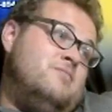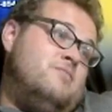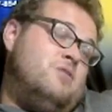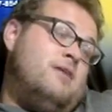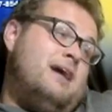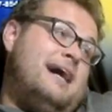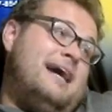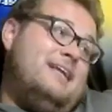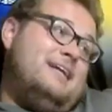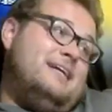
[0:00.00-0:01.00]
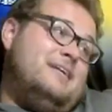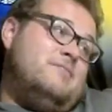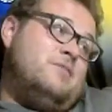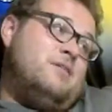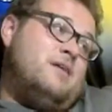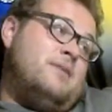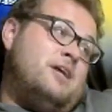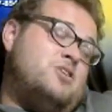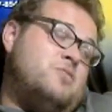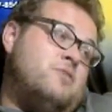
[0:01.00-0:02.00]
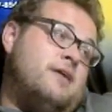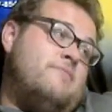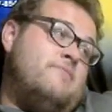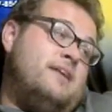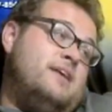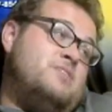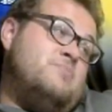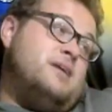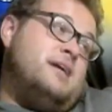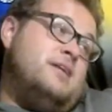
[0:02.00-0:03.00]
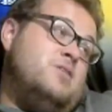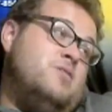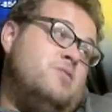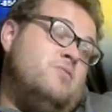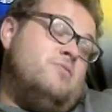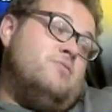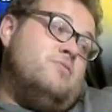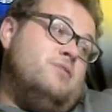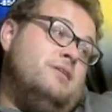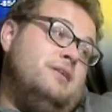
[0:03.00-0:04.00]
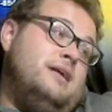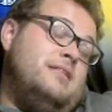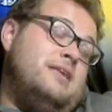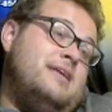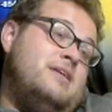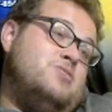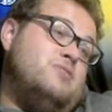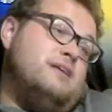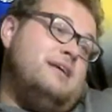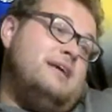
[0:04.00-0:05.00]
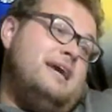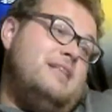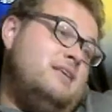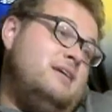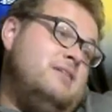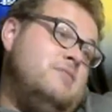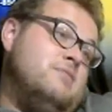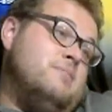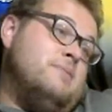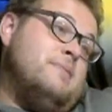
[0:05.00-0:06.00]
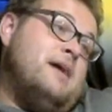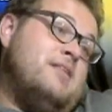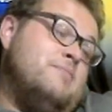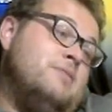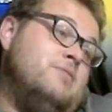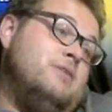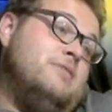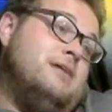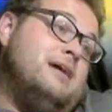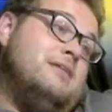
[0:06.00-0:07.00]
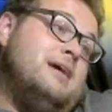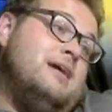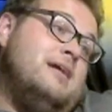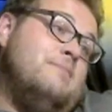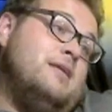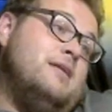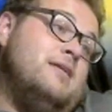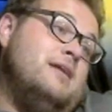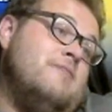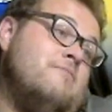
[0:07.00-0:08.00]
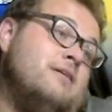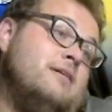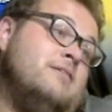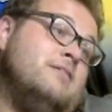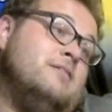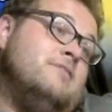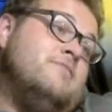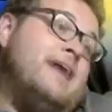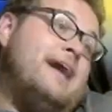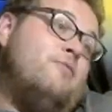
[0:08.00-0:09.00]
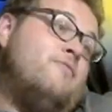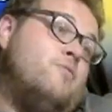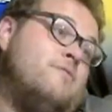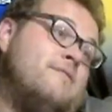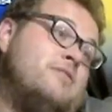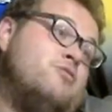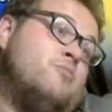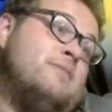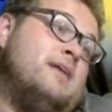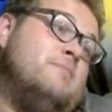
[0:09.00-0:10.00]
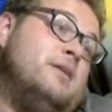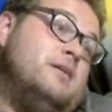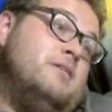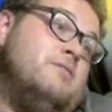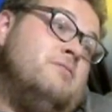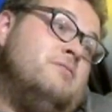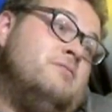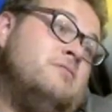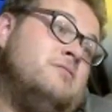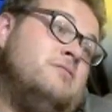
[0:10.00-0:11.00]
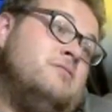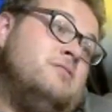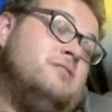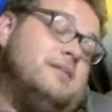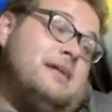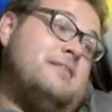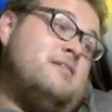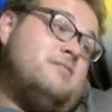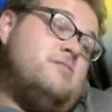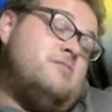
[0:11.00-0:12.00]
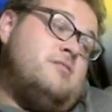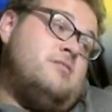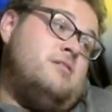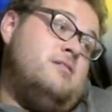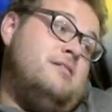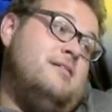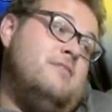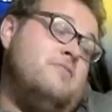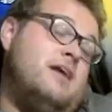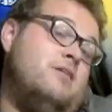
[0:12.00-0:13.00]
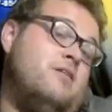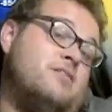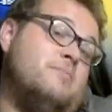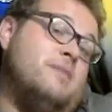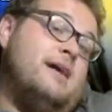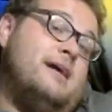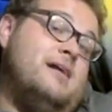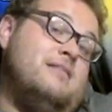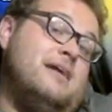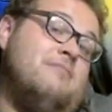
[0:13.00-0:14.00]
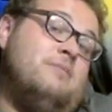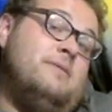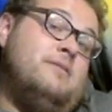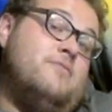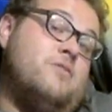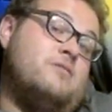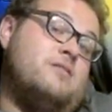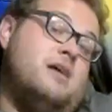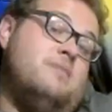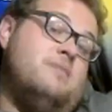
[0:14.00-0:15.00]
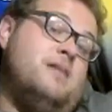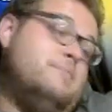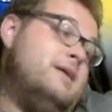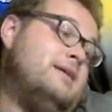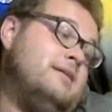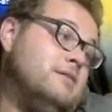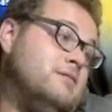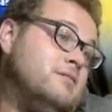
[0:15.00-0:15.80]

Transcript: Rhode Island, where I'm not sure where they finished, but I know through at least the end of 2018, there was a possibility that they had been in every Final Four, every tournament they had been in. Like that's consistency. And if they had lost to Baez, that would have been their first time not making it